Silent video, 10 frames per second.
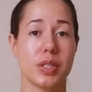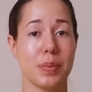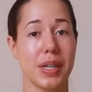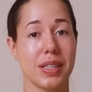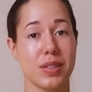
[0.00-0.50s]
which
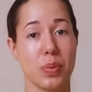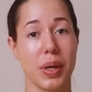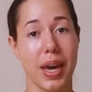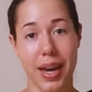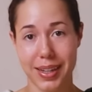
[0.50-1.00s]
means
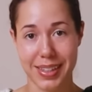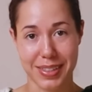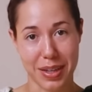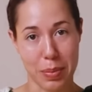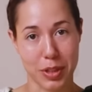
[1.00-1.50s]
week 8
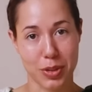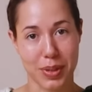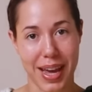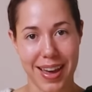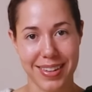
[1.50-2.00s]
is coming to
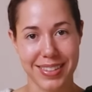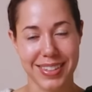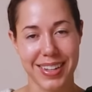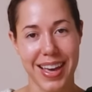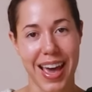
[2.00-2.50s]
an end,